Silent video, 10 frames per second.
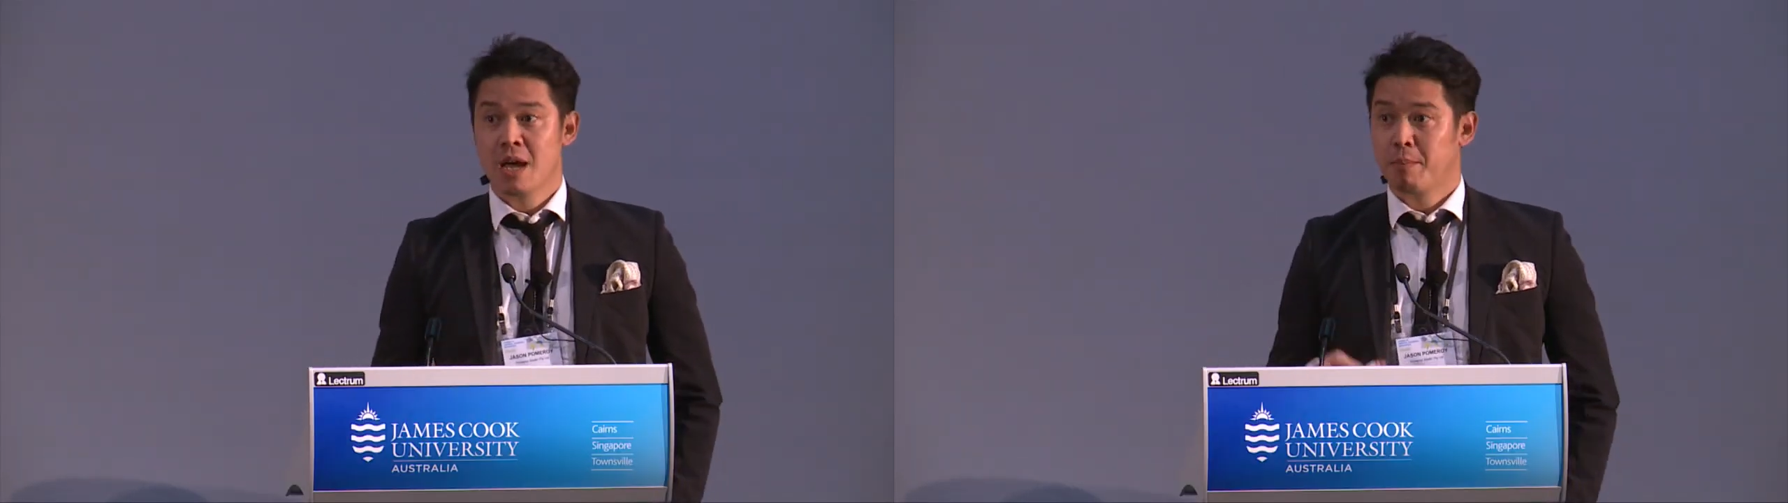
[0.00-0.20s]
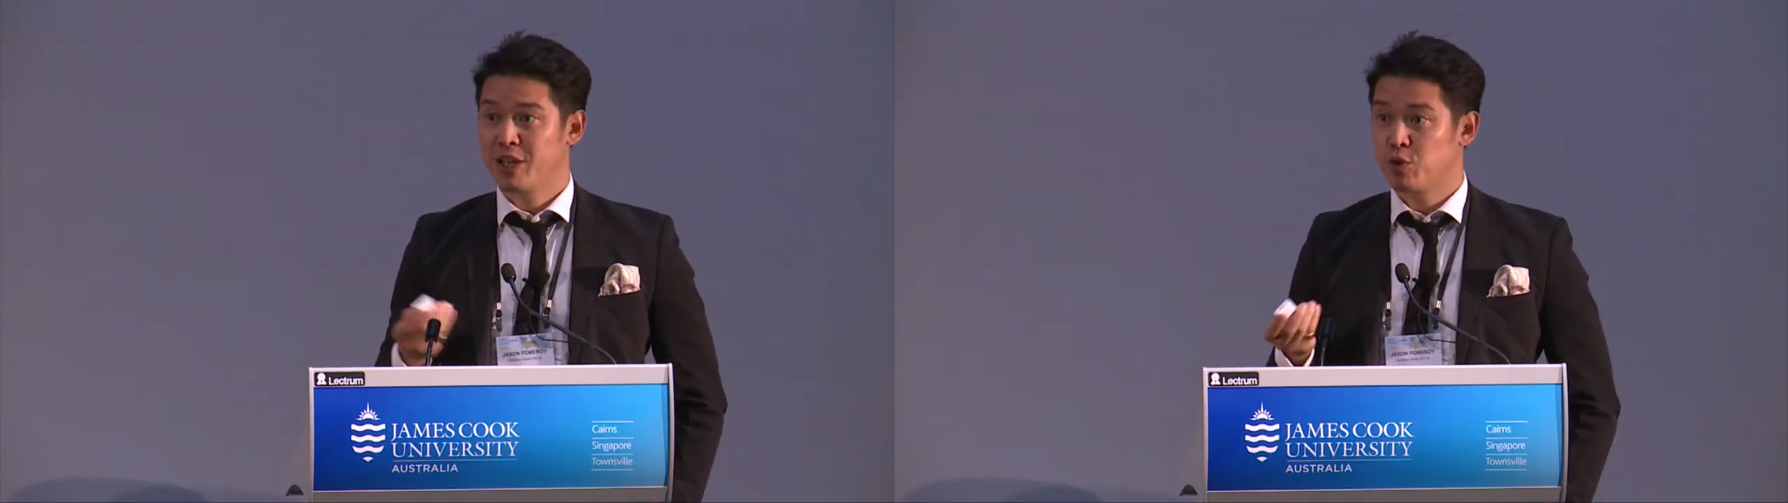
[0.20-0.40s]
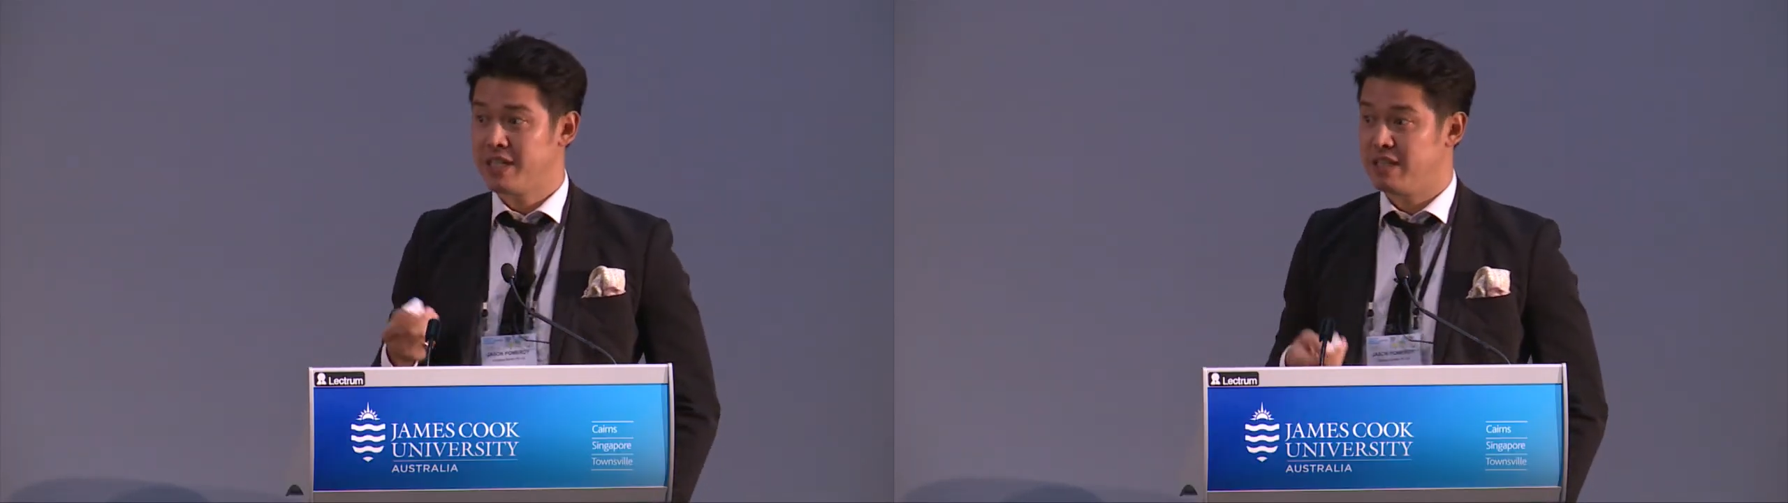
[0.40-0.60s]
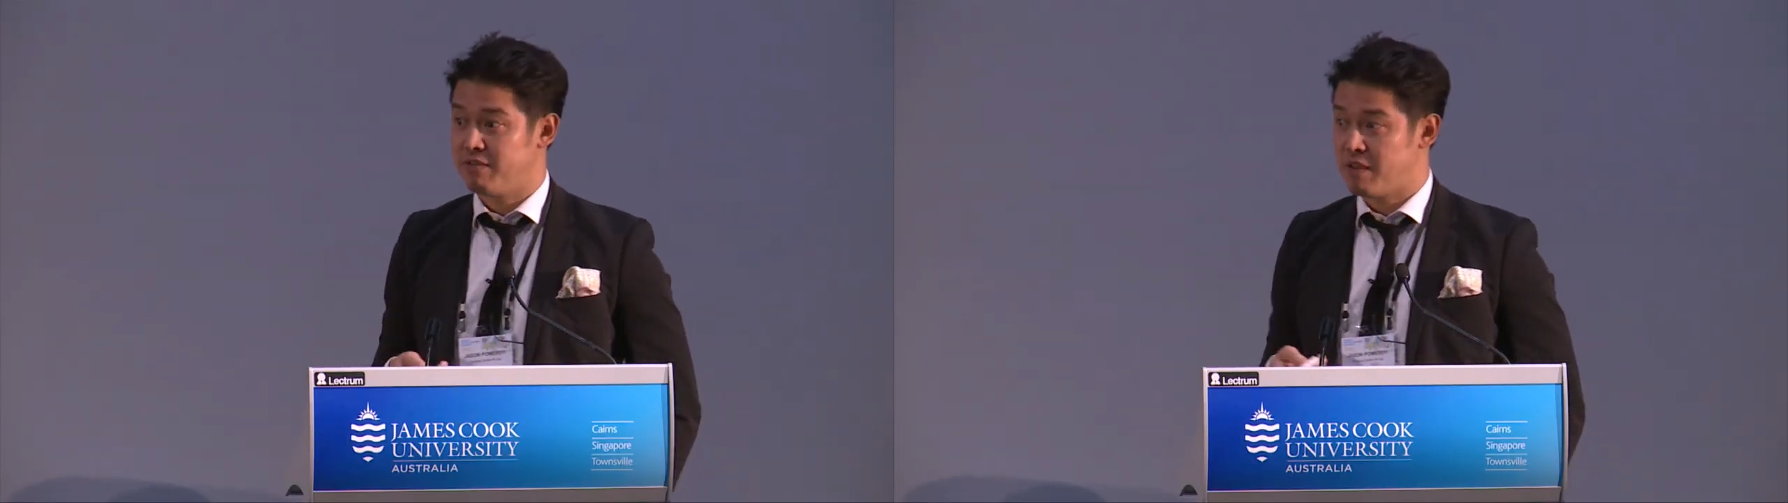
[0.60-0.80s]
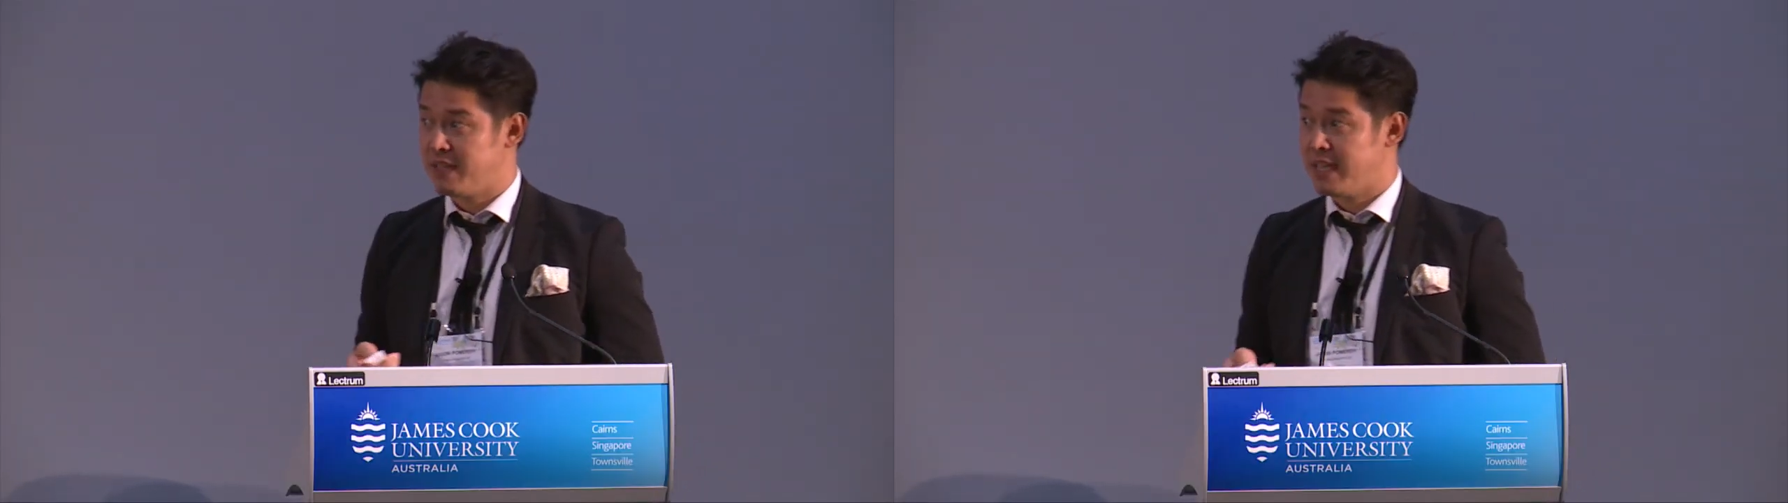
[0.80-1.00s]
By
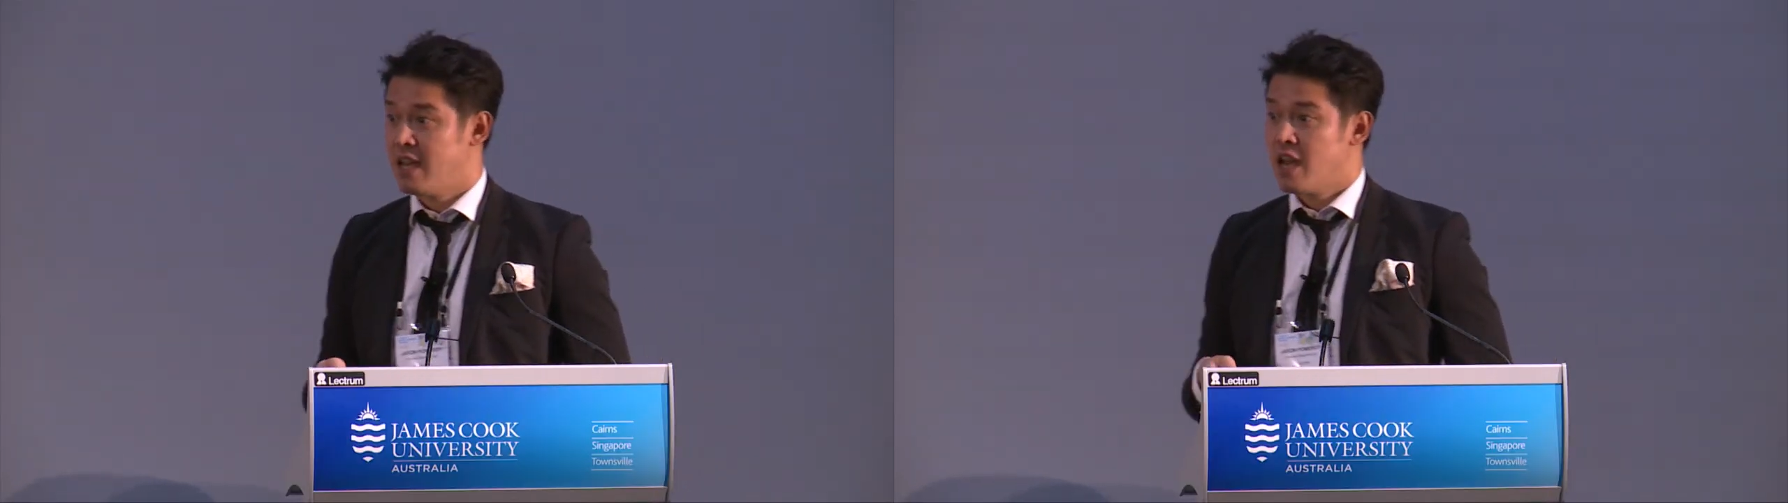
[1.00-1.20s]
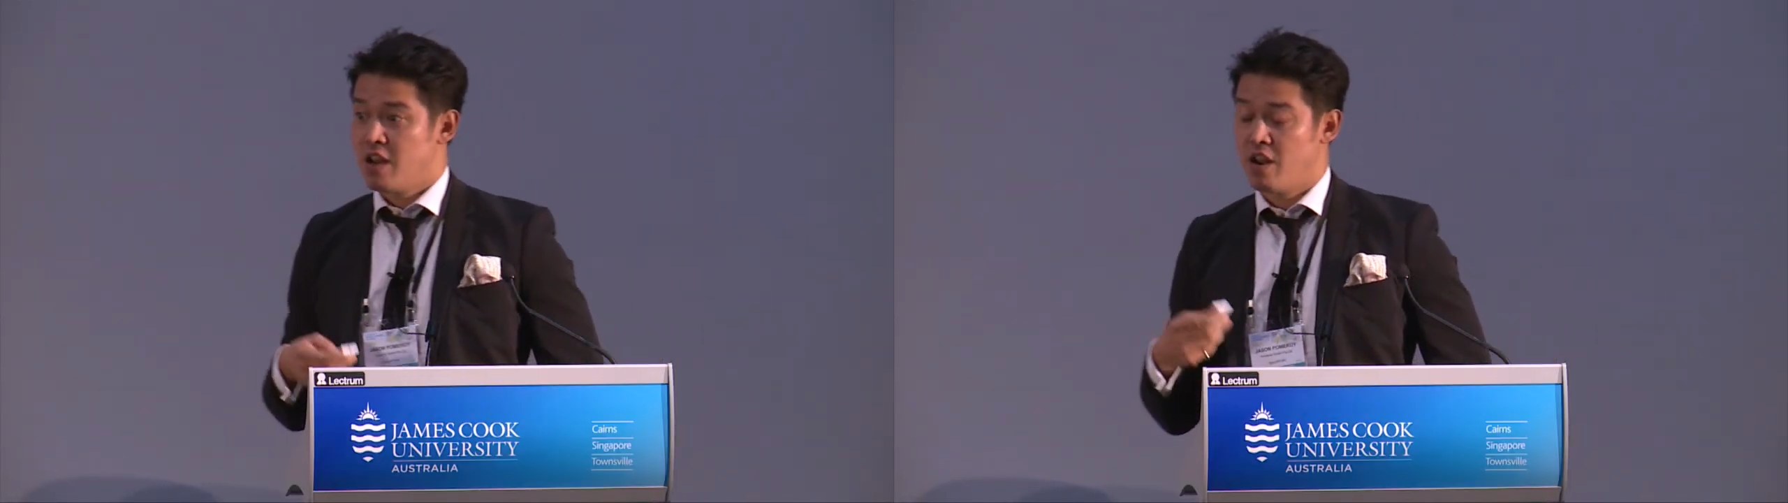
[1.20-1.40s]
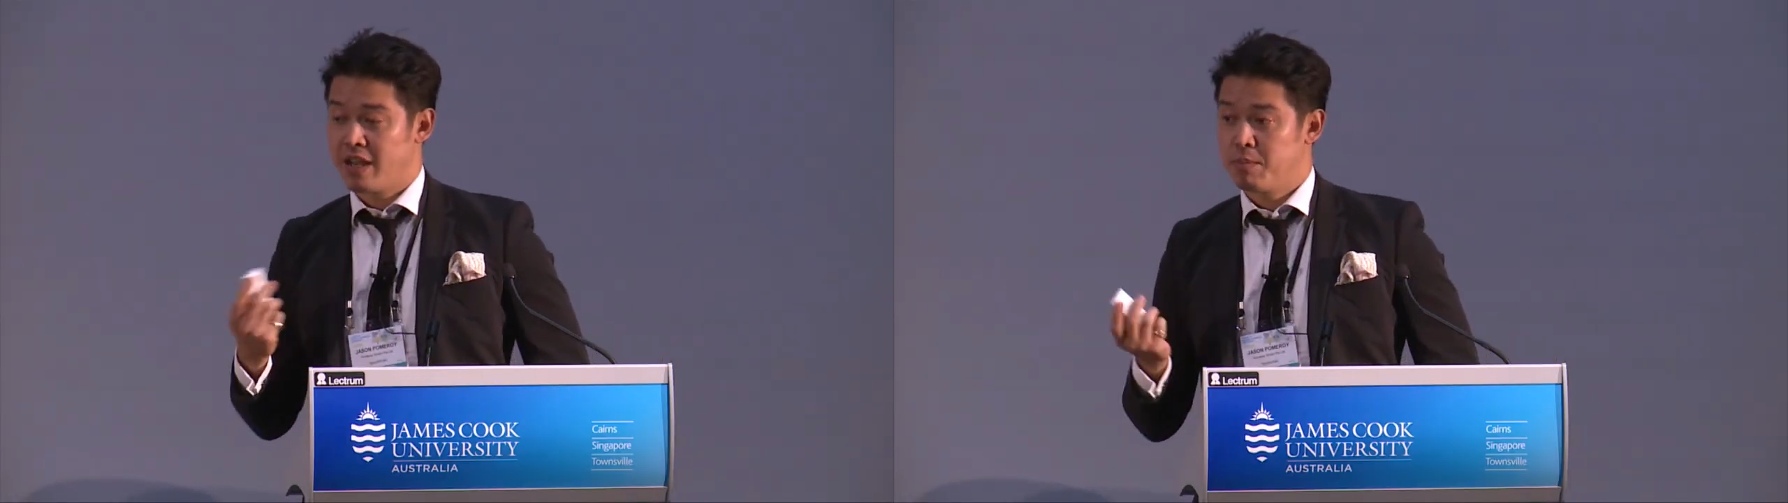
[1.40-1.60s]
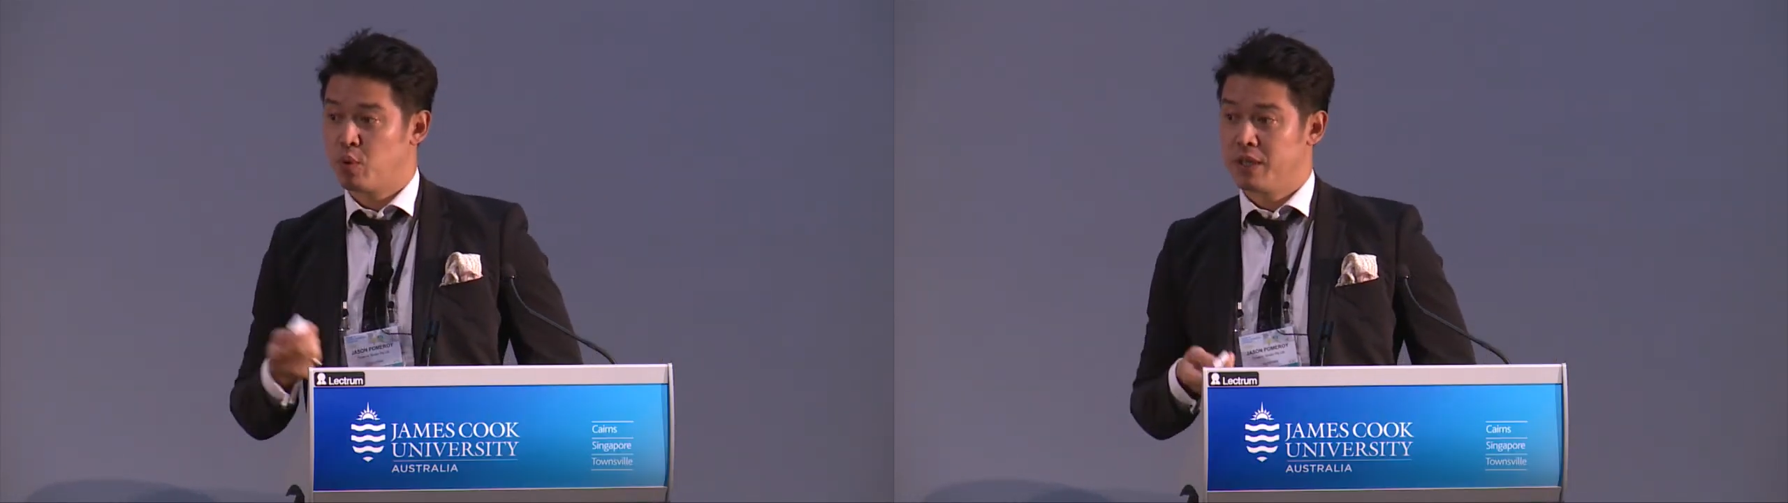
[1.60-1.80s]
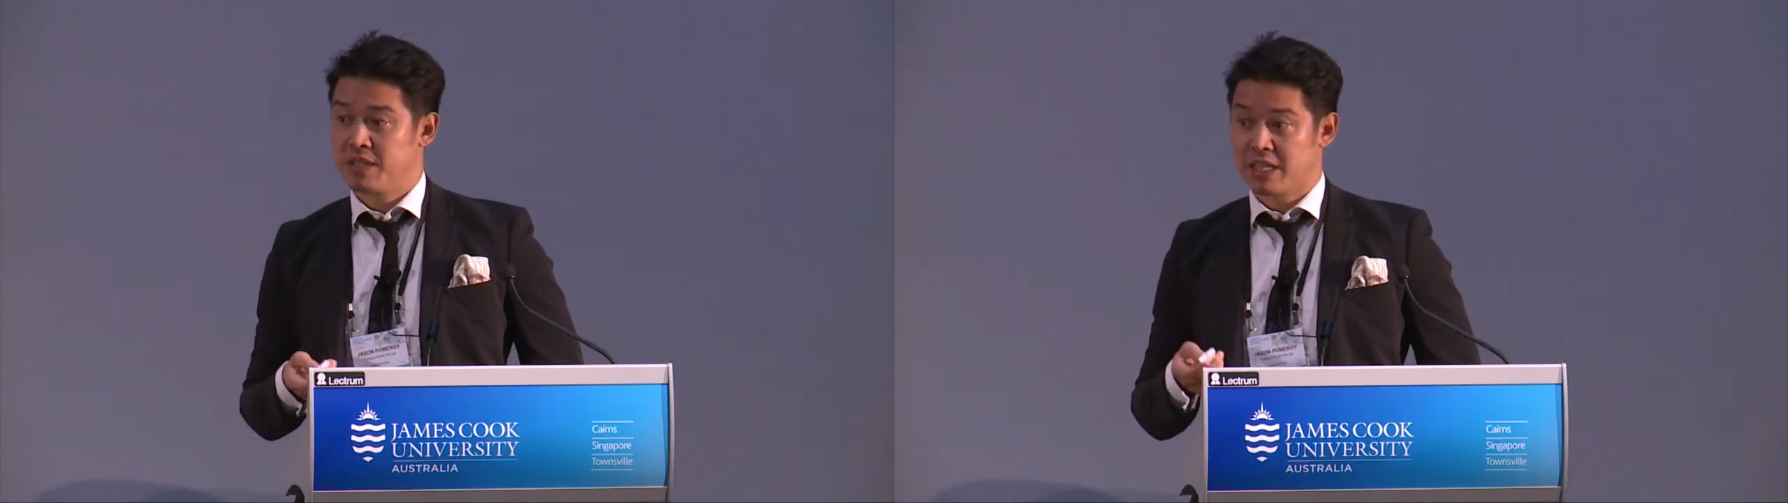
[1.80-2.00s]
2050,
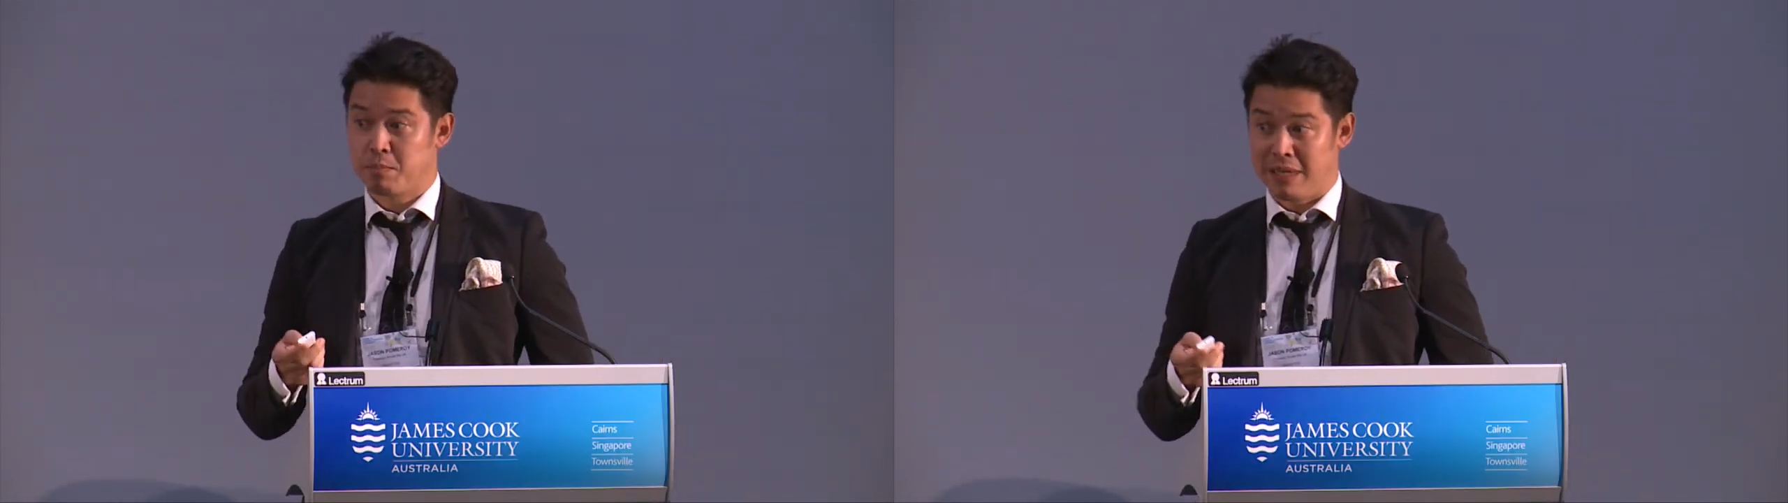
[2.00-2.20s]
9.6